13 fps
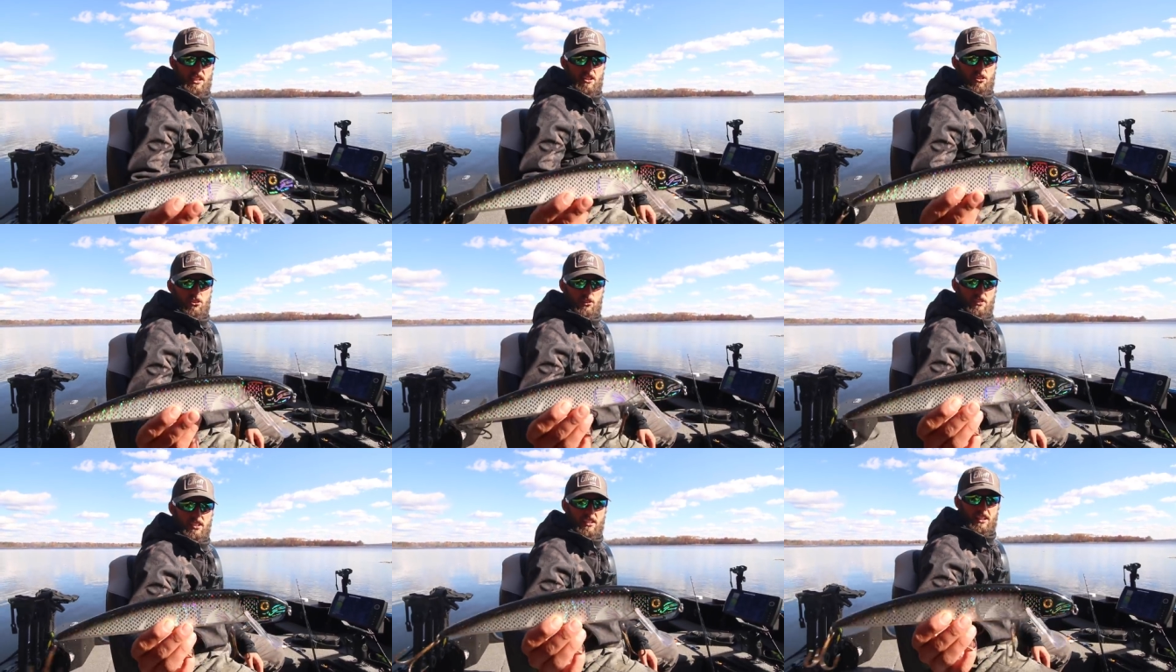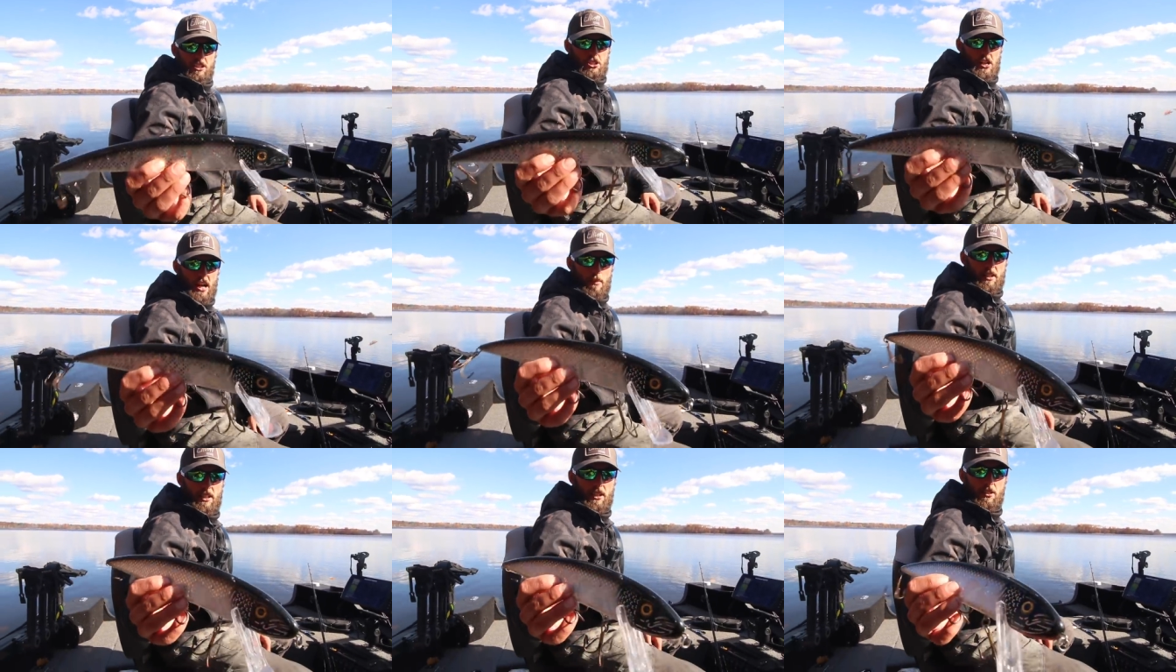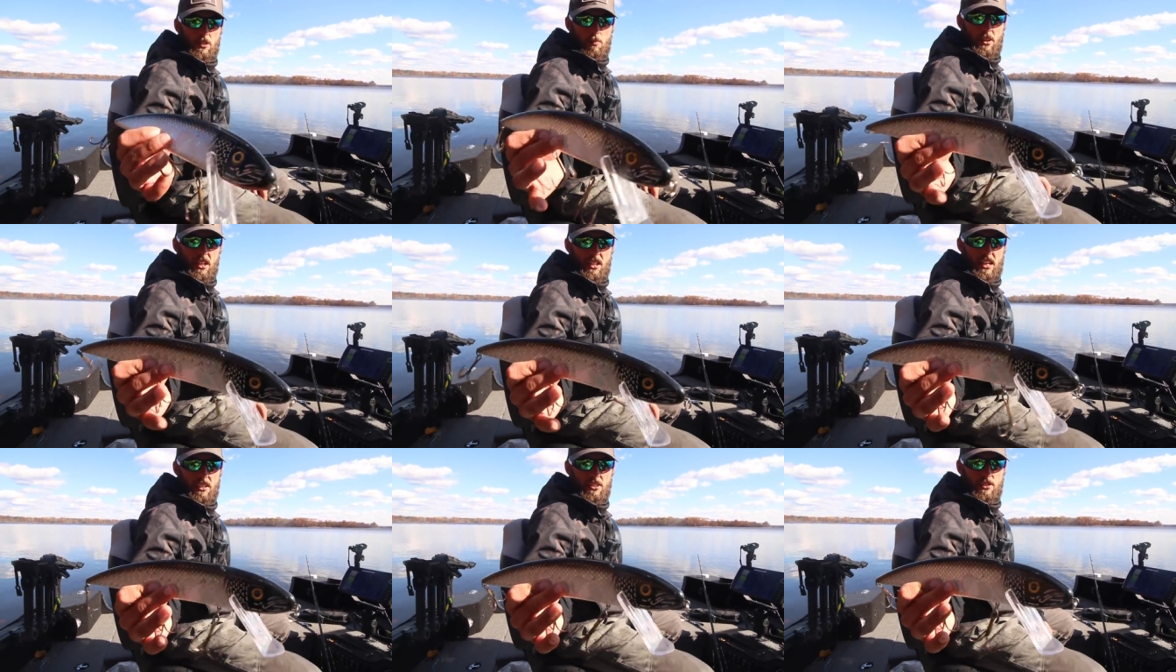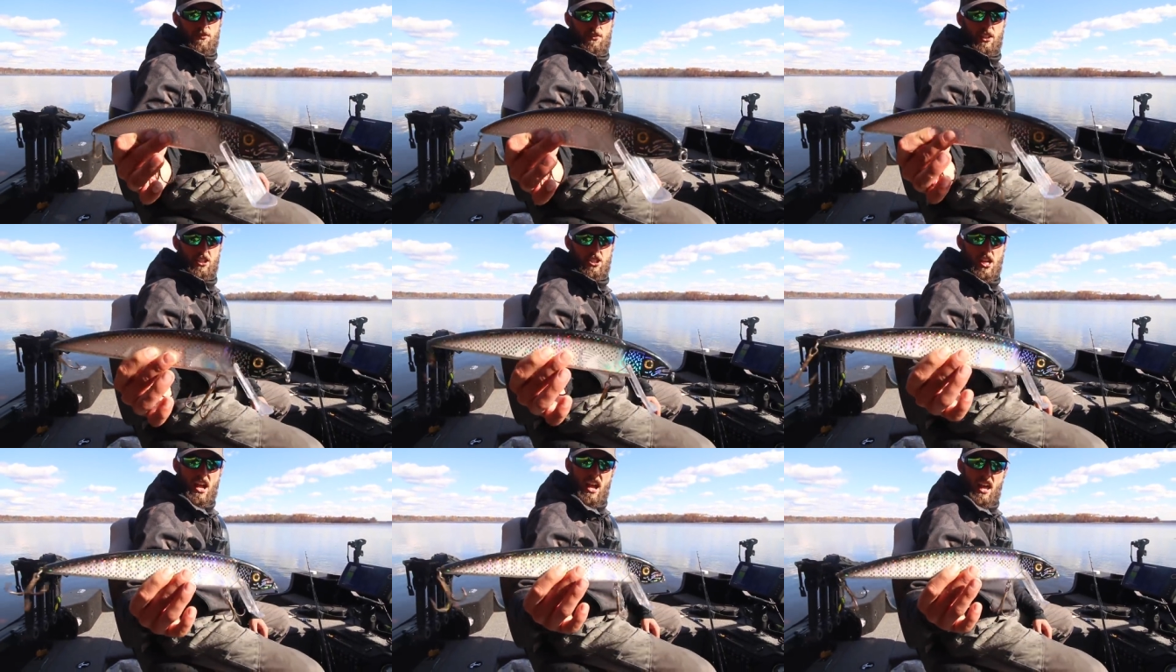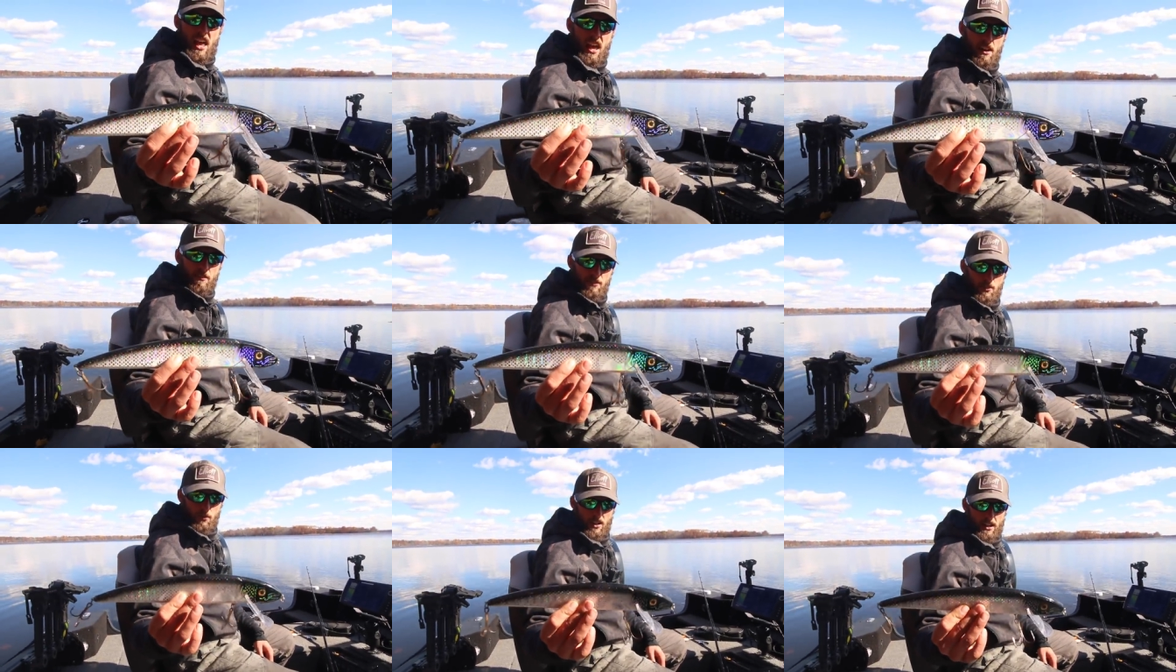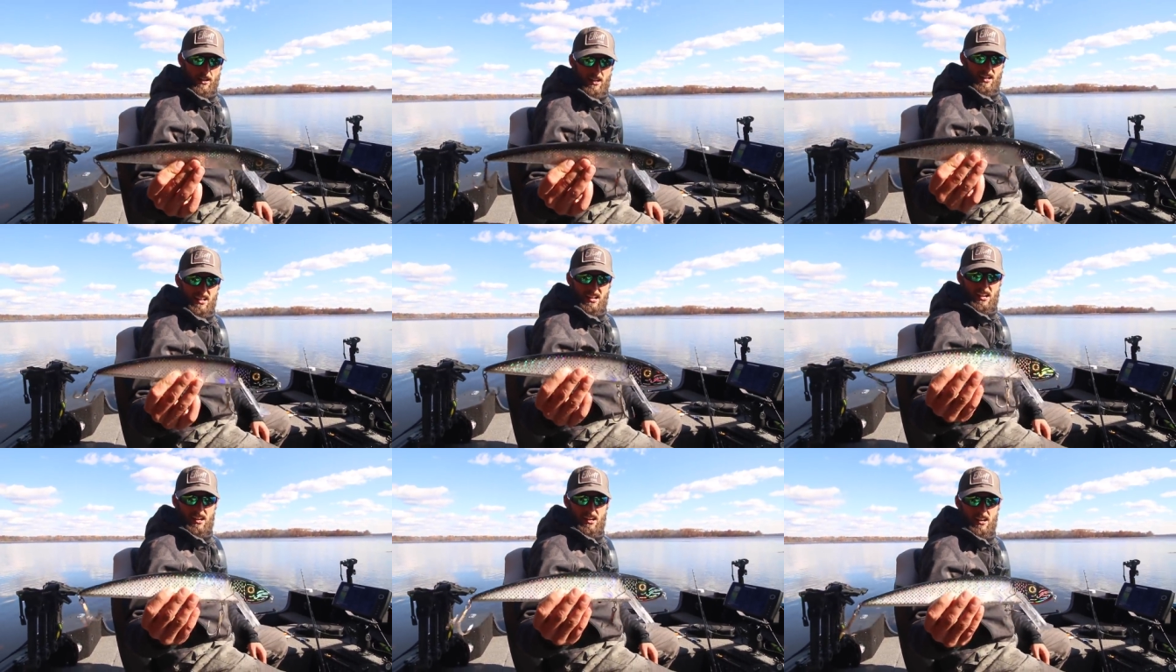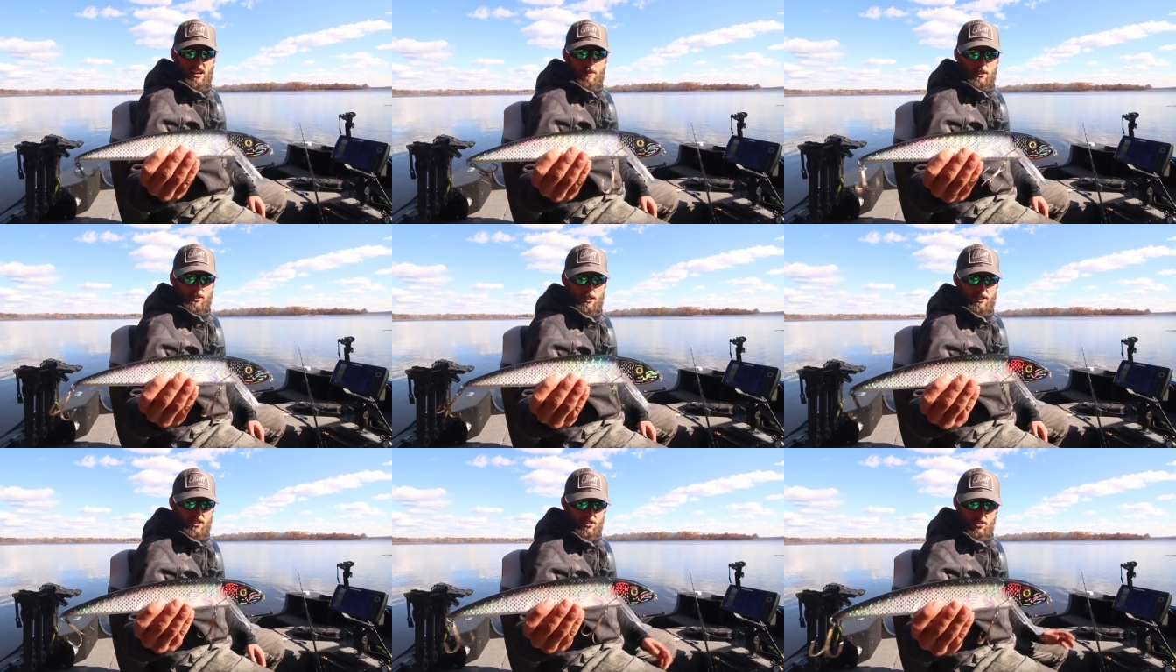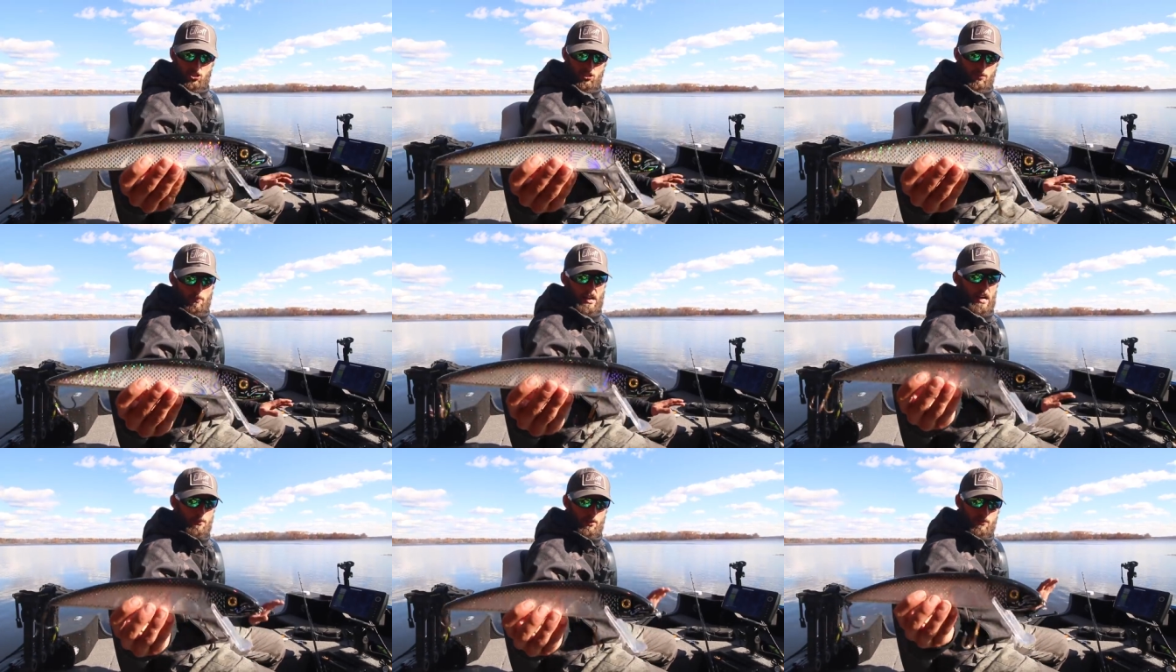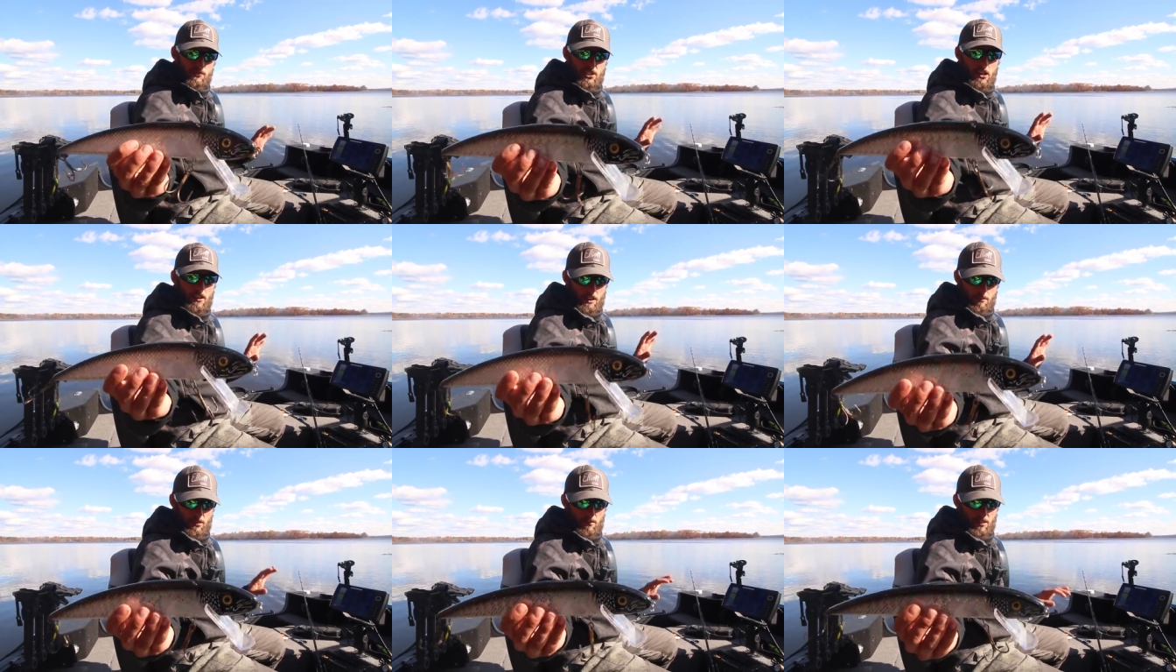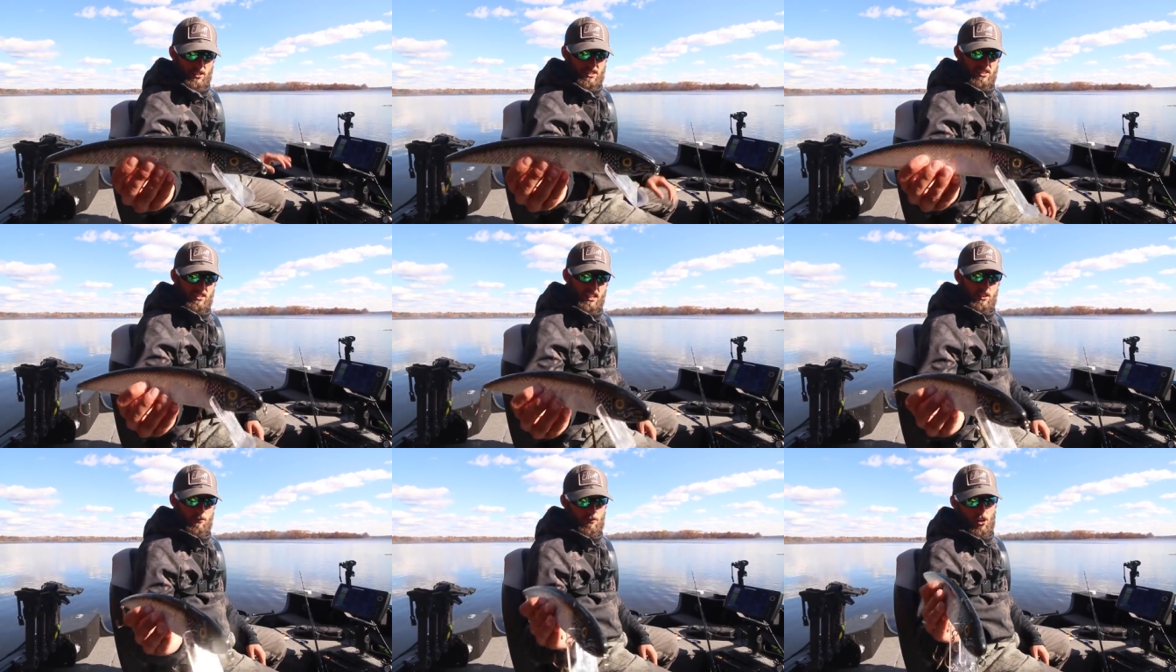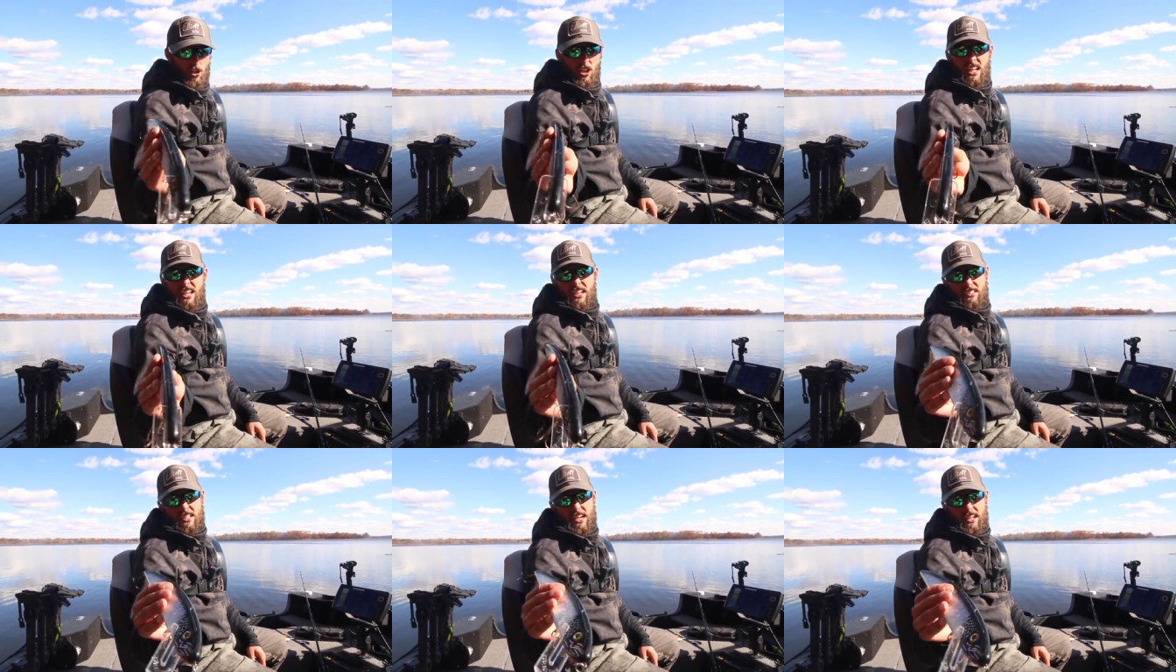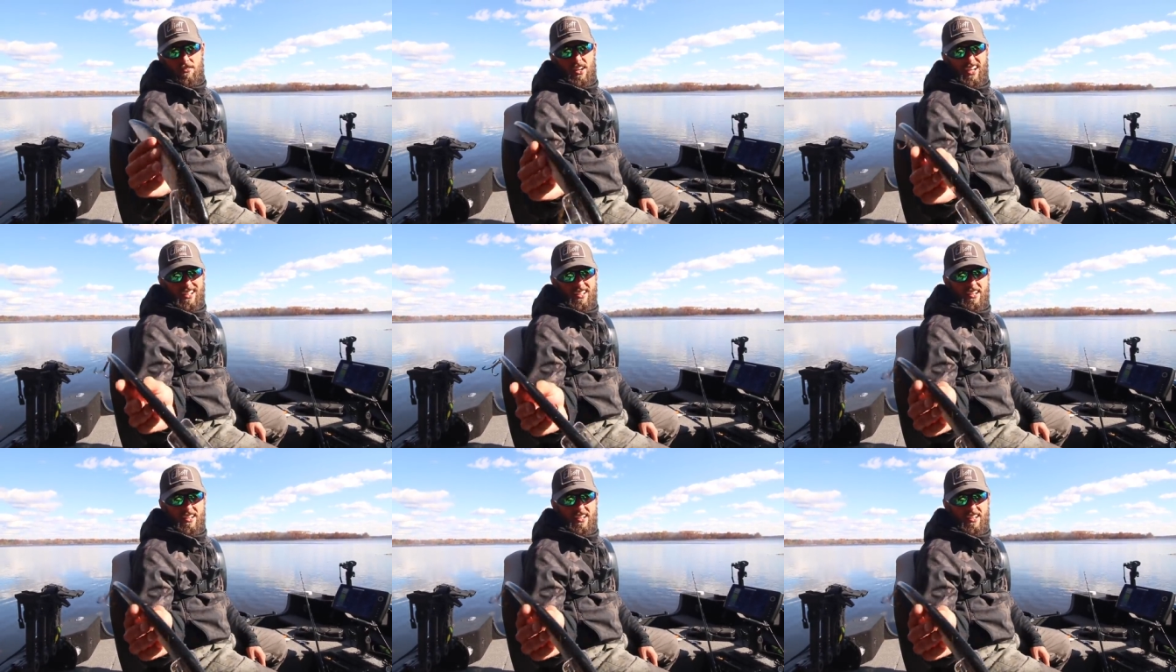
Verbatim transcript: a 13 inch grandma. Now this bait catches fish everywhere um, and I mean, it's just super popular for targeting big muskies late in the fall. It's kind of got a